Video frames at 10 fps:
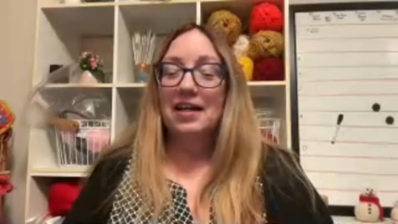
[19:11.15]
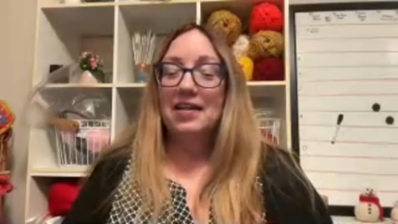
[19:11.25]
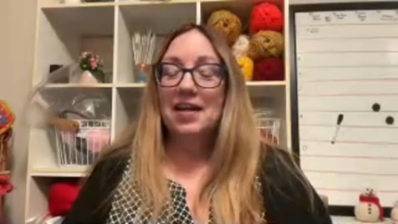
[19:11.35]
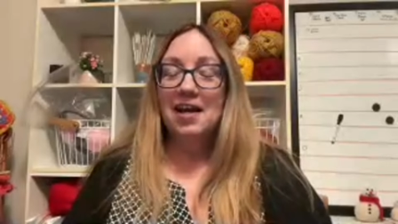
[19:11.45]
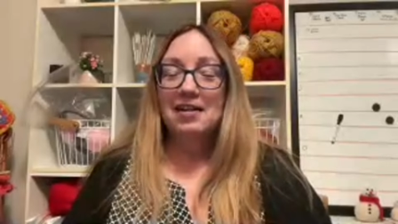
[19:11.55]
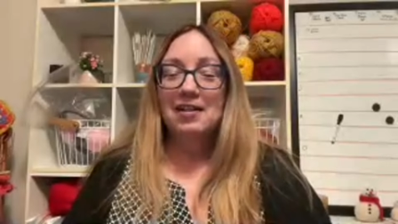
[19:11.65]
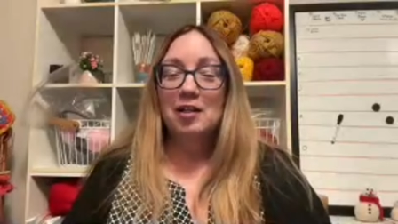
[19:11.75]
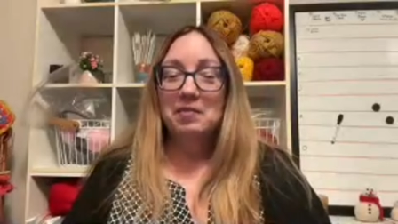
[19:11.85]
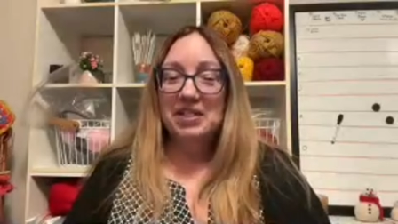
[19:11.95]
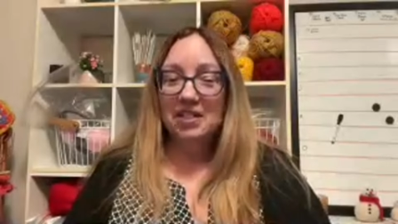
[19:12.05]
Yeah, let
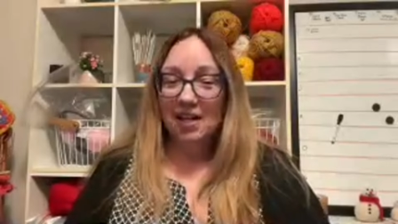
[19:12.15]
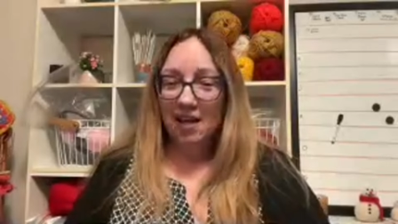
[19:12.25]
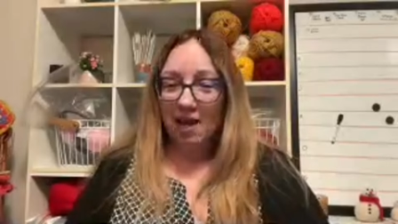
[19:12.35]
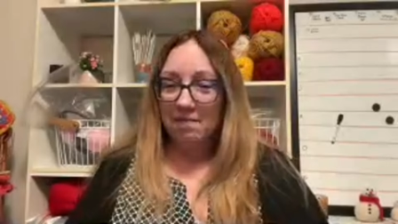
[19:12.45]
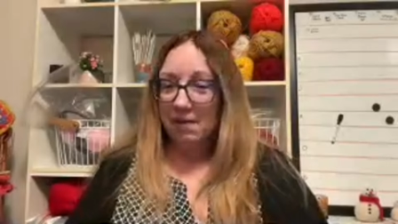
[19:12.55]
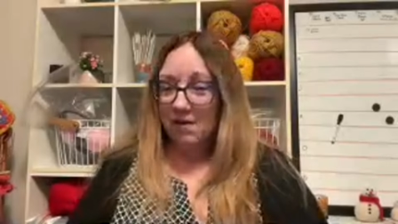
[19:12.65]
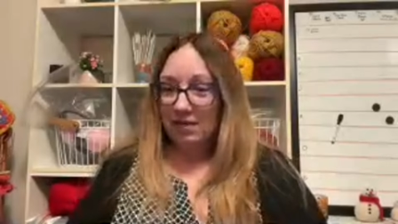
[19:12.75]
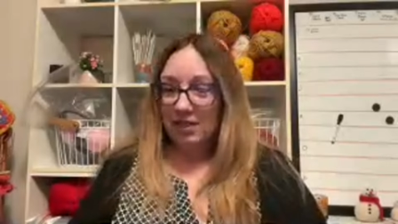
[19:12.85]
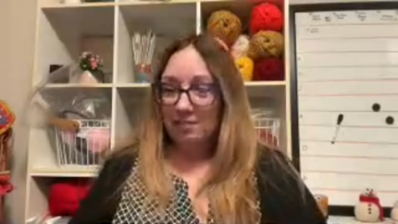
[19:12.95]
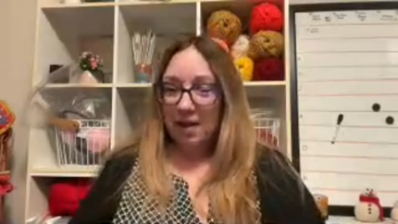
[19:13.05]
me tell you, I'm fine with a
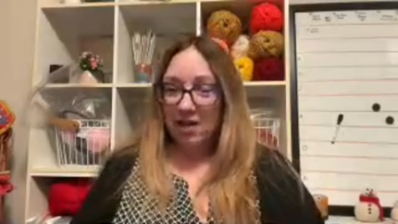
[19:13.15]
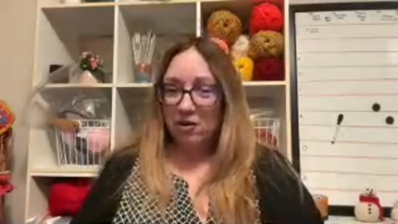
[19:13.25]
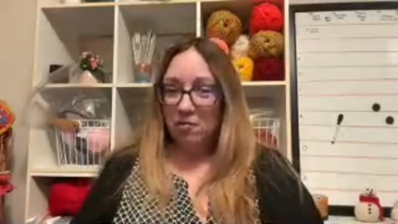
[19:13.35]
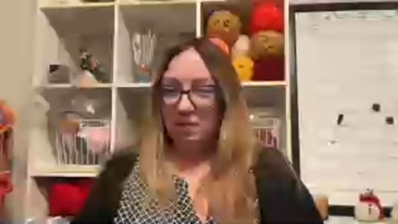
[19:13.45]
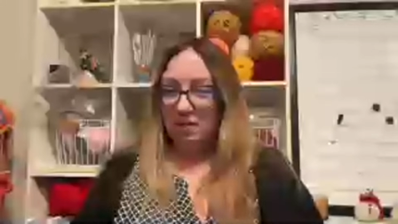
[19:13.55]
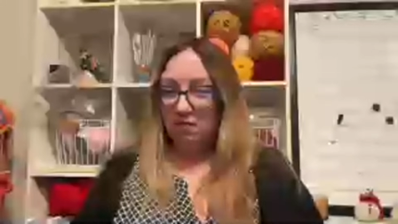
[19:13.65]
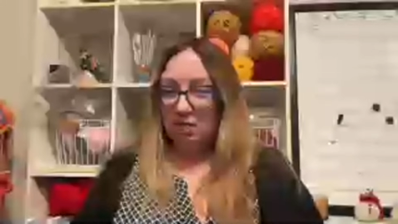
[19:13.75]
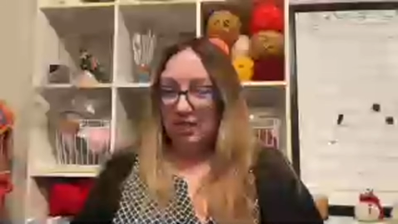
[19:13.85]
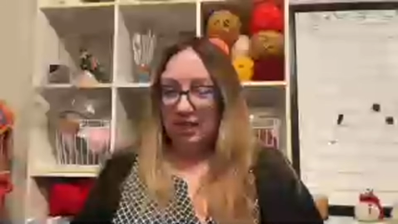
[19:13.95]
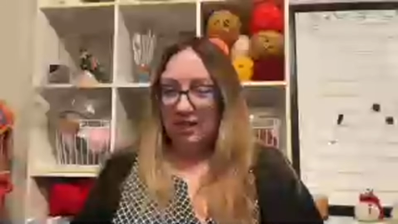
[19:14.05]
spider, but if she
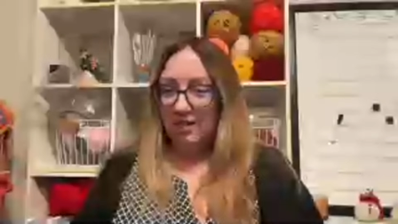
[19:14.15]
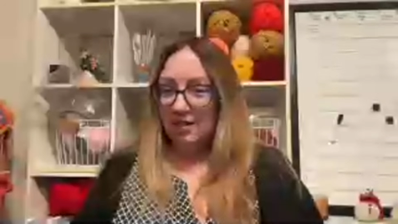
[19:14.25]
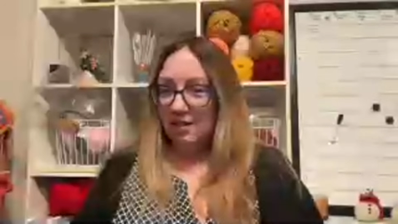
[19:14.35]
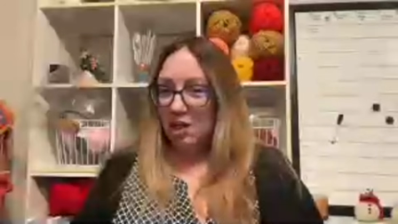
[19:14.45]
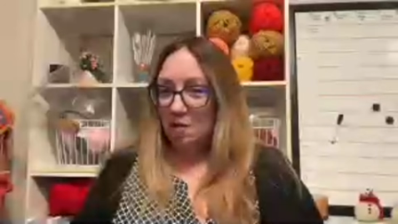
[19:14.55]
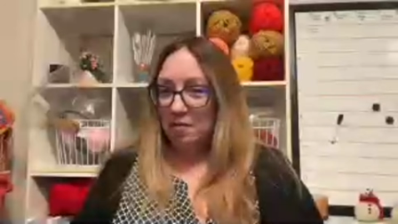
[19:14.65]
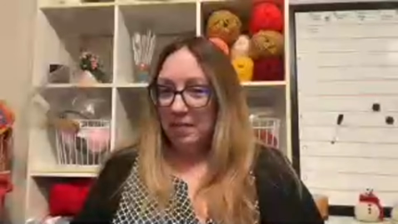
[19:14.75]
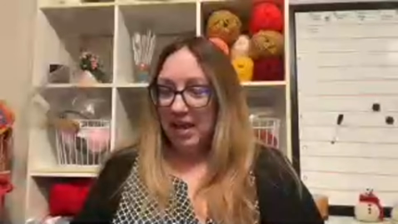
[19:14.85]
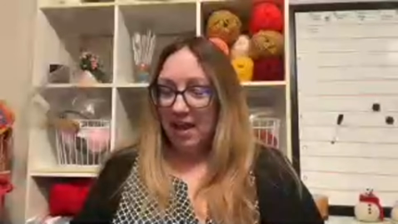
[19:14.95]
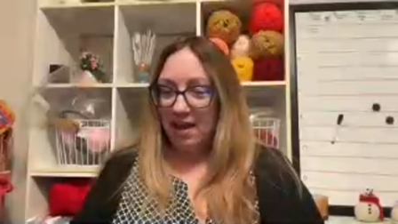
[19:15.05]
lands on the top of my
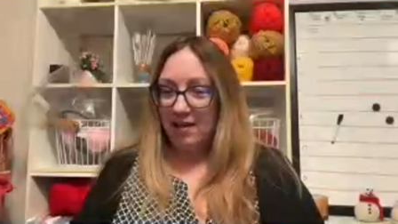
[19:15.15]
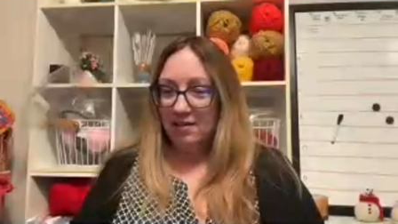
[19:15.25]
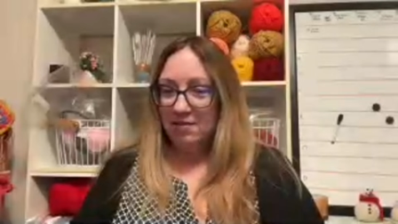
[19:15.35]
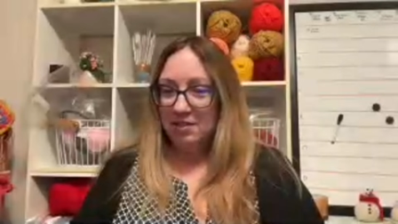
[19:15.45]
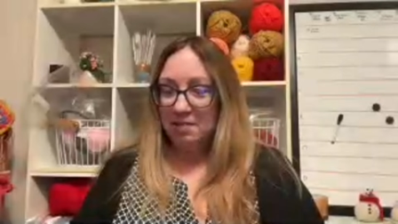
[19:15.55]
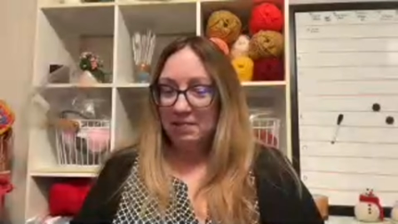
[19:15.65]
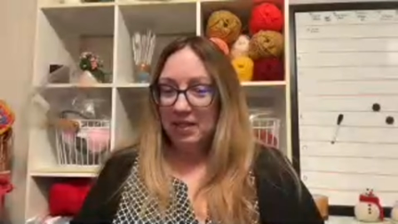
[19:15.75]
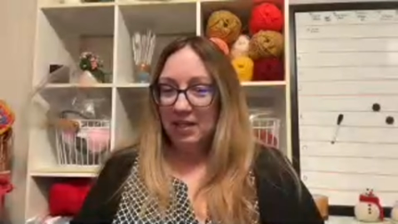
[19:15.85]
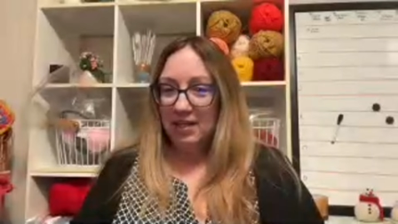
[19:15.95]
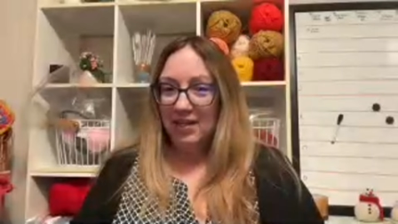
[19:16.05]
head or
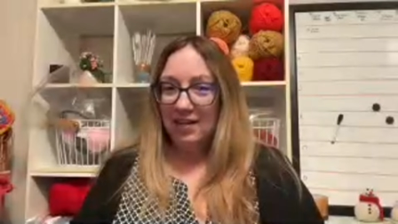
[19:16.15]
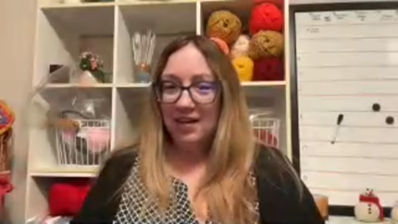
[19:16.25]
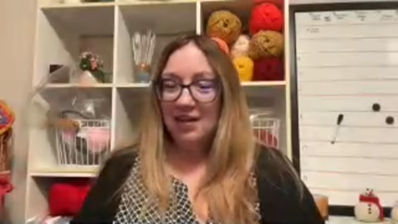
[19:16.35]
something,